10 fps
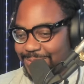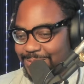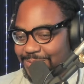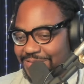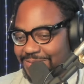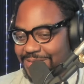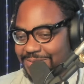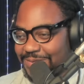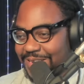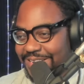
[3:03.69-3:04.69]
it was
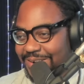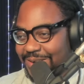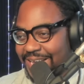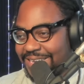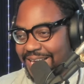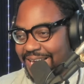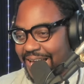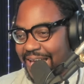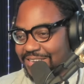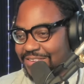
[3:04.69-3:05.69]
wasn't fun at all. I, I
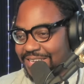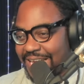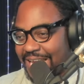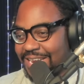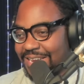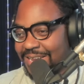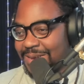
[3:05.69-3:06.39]
actually hated it,